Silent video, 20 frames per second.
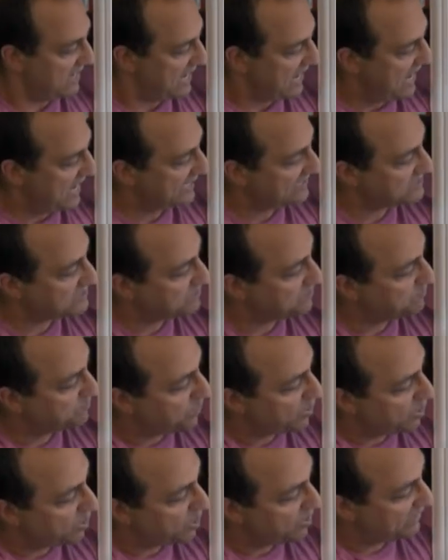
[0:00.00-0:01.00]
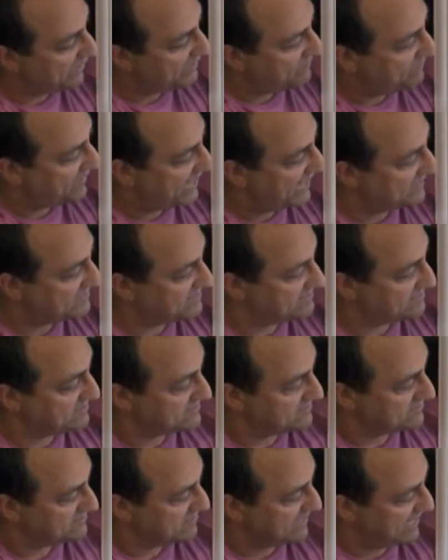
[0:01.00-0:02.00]
As the ball
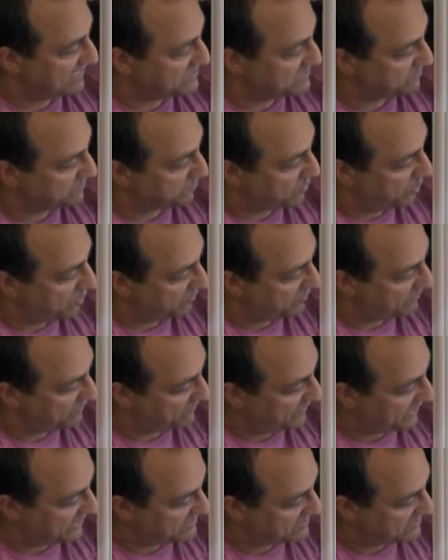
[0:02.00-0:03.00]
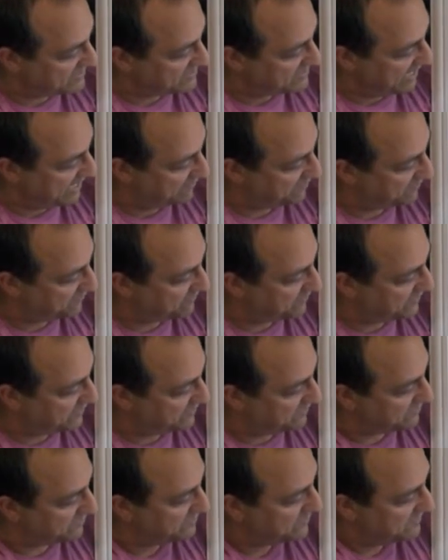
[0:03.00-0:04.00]
advances down the
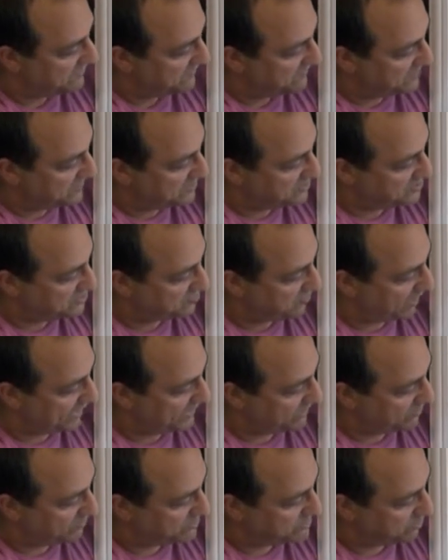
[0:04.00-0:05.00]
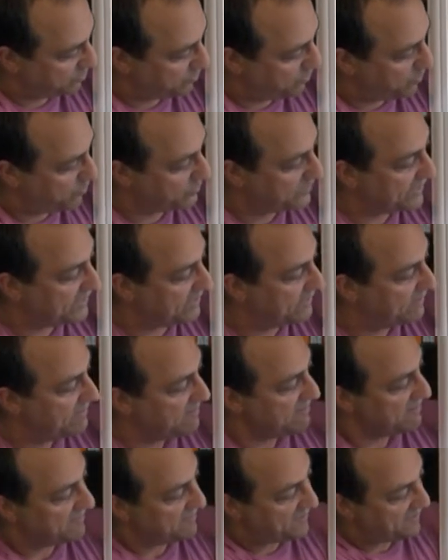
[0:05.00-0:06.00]
field, these strikers are holding
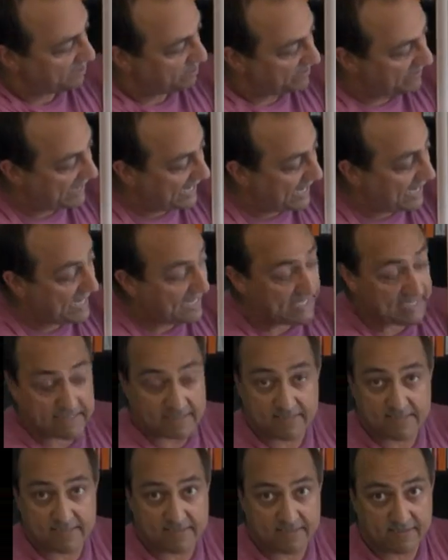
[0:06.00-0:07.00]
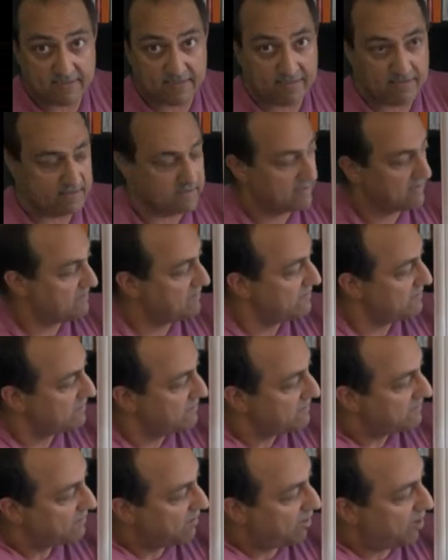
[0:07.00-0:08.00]
their lanes.
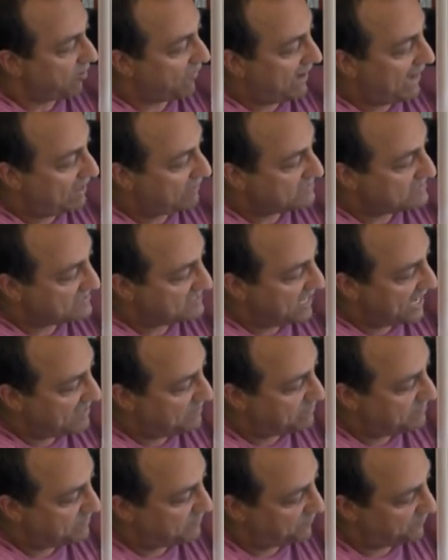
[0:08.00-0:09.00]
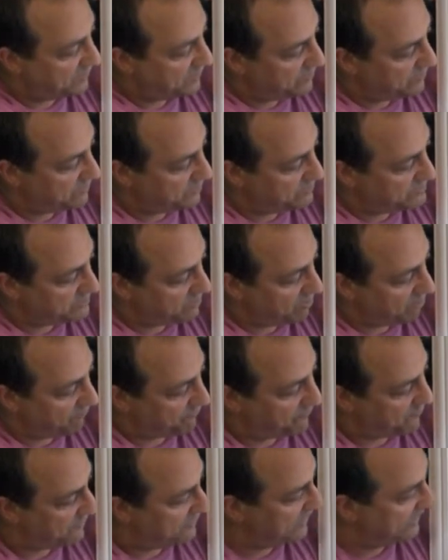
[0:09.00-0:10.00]
Our outside midfielders are
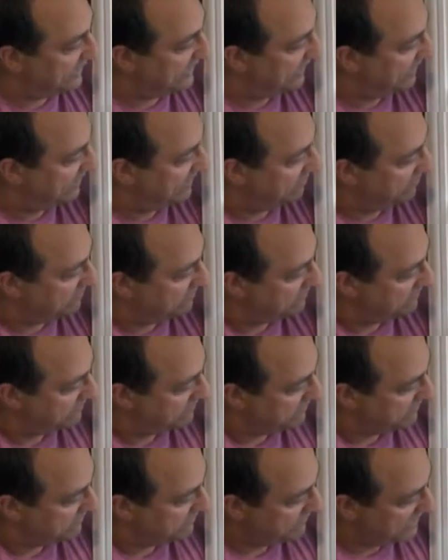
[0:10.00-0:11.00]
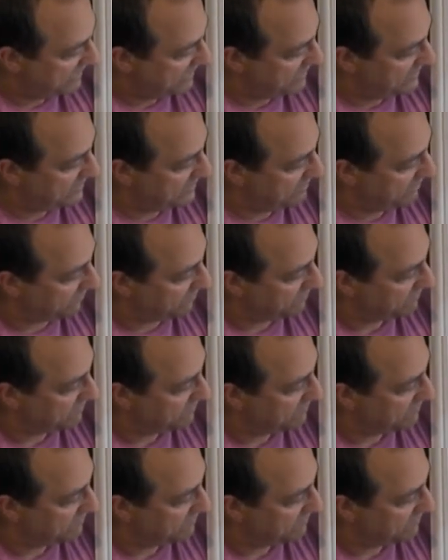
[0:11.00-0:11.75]
filling here and here.